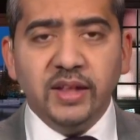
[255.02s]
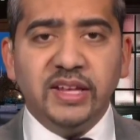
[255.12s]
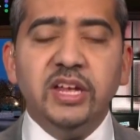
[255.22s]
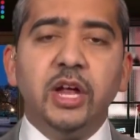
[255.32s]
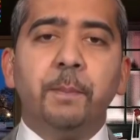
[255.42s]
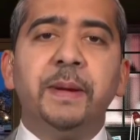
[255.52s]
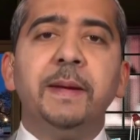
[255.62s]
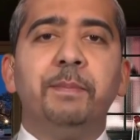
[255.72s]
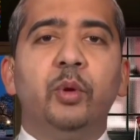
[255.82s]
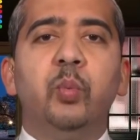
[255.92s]
These are
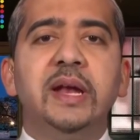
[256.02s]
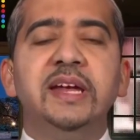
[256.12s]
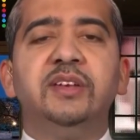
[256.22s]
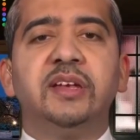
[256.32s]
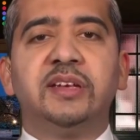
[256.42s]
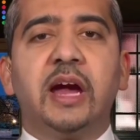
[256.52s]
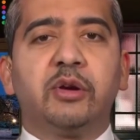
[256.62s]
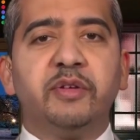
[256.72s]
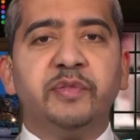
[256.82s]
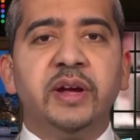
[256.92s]
people willing to
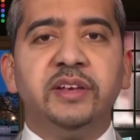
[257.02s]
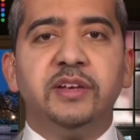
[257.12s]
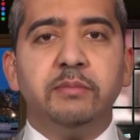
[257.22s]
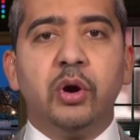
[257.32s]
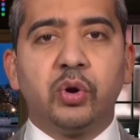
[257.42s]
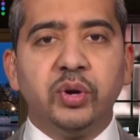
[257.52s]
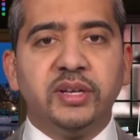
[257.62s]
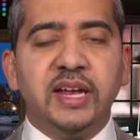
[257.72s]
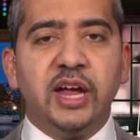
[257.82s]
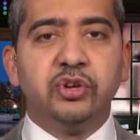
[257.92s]
sacrifice
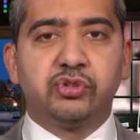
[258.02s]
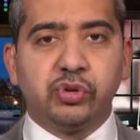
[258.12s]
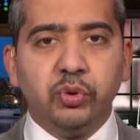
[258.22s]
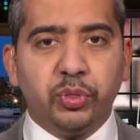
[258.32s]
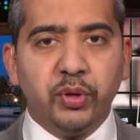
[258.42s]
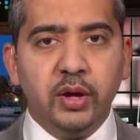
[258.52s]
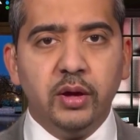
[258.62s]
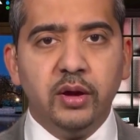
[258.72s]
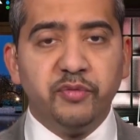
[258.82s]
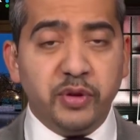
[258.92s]
democracy and truth
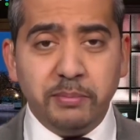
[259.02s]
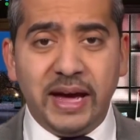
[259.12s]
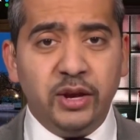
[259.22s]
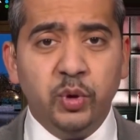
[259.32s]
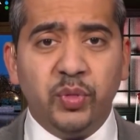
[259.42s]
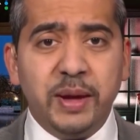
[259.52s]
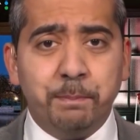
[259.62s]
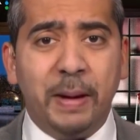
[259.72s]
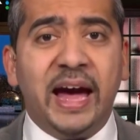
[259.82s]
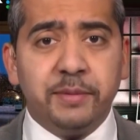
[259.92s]
for a man who they
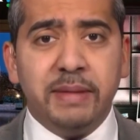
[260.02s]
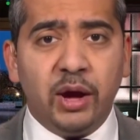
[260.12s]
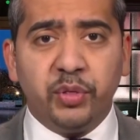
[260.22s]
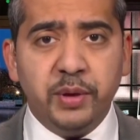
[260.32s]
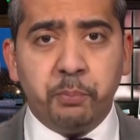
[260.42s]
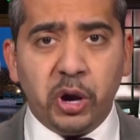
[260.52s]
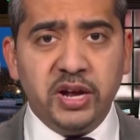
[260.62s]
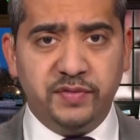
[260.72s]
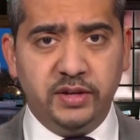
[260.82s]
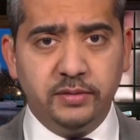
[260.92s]
badmouth in
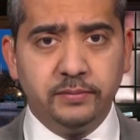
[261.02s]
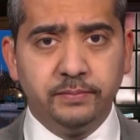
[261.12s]
private.